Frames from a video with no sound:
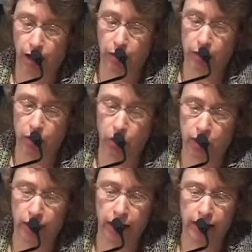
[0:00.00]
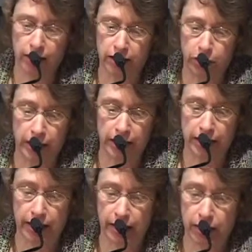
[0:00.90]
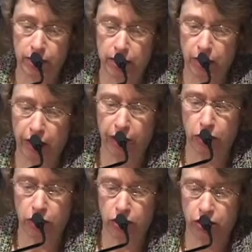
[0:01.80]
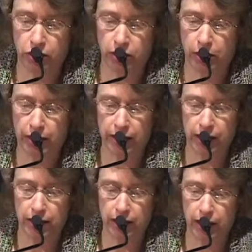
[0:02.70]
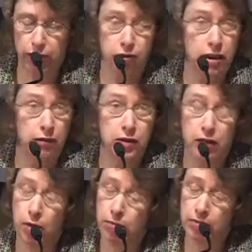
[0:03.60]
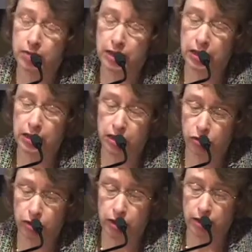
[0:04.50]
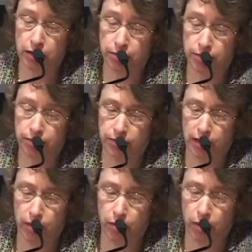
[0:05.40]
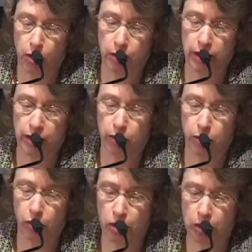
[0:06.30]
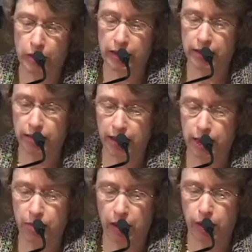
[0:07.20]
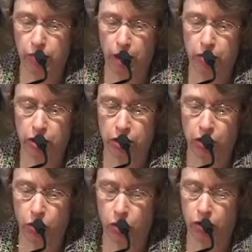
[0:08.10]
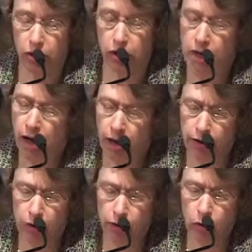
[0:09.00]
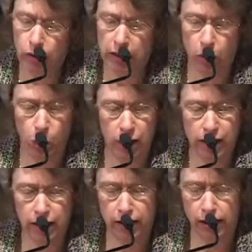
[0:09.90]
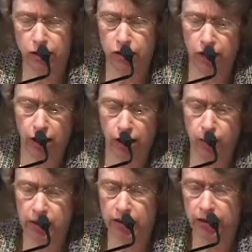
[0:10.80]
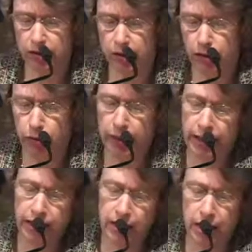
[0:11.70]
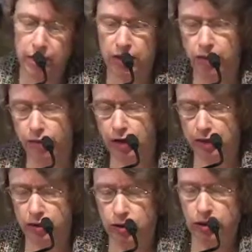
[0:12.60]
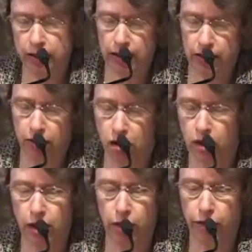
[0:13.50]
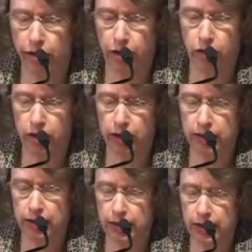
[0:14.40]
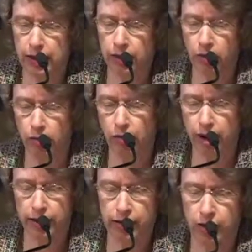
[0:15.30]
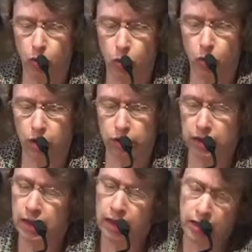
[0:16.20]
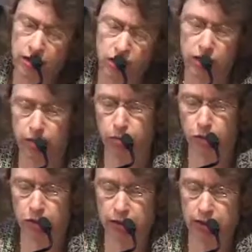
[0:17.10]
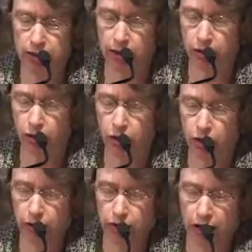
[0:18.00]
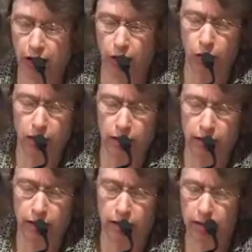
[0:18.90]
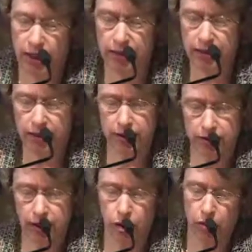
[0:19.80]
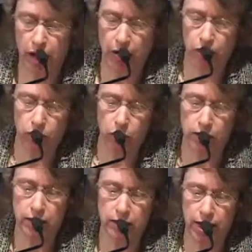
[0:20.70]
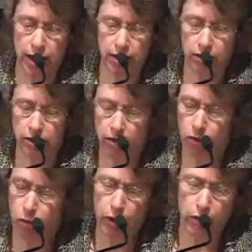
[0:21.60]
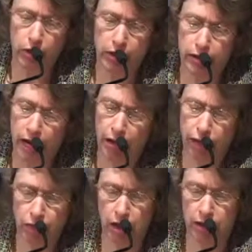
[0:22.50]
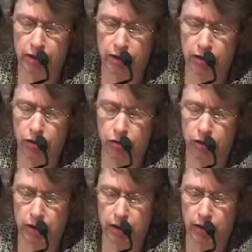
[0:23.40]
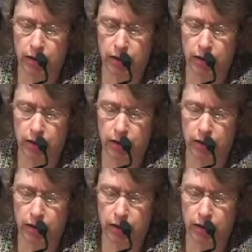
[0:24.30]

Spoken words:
But one idle and rainy day, it was my fortune to make a discovery of some little interest. Poking and burrowing into the heaped-up rubbish in the corner, unfolding one and another document and reading the names of vessels that had long ago foundered at sea or rotted at the wharves, and those of merchants never heard of now, glancing at such matters with a saddened, weary, half-reluctant interest